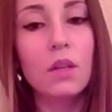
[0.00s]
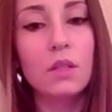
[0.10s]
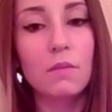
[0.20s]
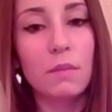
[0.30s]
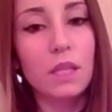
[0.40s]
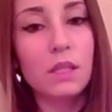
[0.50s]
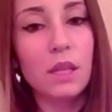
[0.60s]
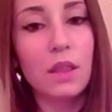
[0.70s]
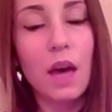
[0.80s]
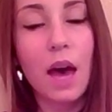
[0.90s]
To
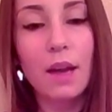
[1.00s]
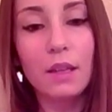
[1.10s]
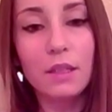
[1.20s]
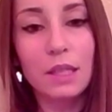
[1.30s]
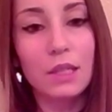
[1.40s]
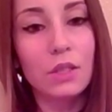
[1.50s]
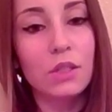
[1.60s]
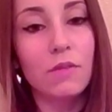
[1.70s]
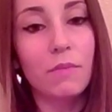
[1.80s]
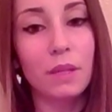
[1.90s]
maintain the highest standards
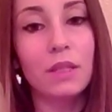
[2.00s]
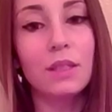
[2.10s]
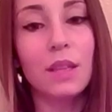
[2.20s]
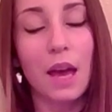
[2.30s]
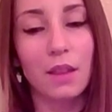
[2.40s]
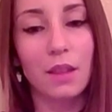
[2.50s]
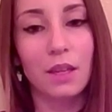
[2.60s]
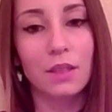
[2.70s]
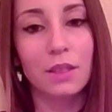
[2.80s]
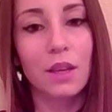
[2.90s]
of business
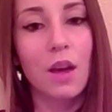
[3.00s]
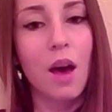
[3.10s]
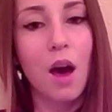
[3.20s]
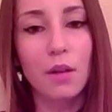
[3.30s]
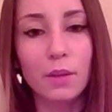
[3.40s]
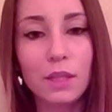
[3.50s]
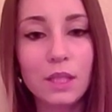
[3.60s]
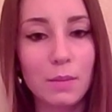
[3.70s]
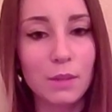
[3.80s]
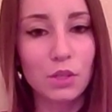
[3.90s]
ethics, always
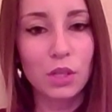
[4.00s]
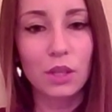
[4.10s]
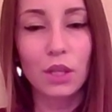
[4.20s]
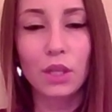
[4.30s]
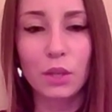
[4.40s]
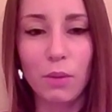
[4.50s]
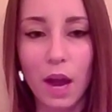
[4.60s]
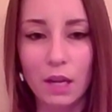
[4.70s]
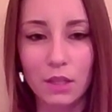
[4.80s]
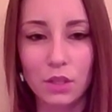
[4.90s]
demonstrate the you
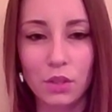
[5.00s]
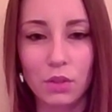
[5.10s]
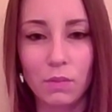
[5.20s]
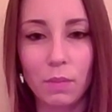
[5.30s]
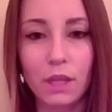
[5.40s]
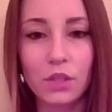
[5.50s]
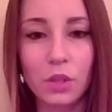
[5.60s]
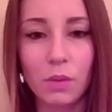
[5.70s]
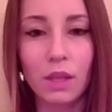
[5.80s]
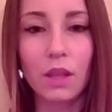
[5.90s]
attitude by
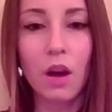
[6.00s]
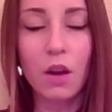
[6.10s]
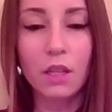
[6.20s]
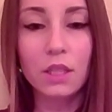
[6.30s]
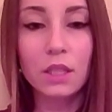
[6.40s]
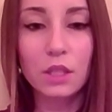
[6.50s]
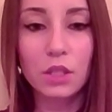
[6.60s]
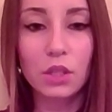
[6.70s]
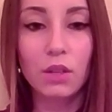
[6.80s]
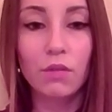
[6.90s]
showing the honest
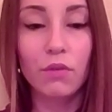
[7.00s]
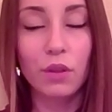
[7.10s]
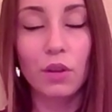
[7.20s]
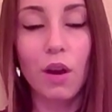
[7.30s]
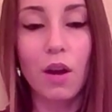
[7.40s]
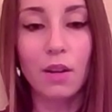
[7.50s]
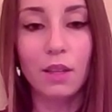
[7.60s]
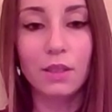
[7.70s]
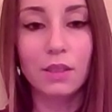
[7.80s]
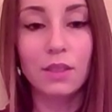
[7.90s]
concern for your
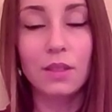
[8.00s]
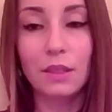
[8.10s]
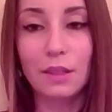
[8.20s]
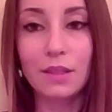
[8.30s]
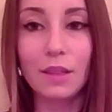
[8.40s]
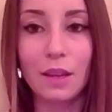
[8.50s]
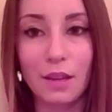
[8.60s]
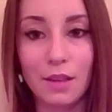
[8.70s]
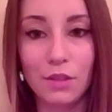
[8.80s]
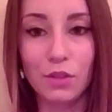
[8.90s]
audience's needs and
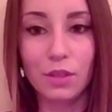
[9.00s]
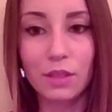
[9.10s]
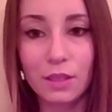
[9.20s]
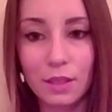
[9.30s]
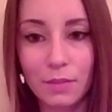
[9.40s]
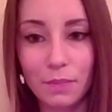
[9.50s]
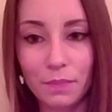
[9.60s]
interests.